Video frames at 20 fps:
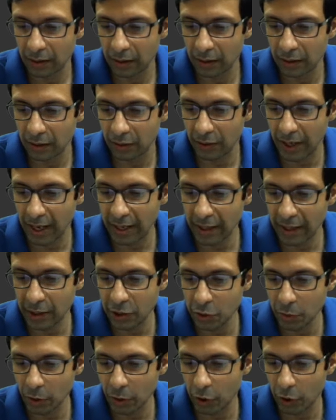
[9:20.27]
the
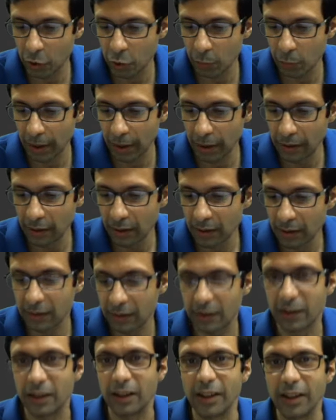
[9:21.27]
reactants will also be
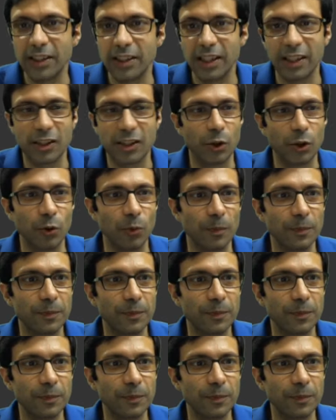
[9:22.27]
36U.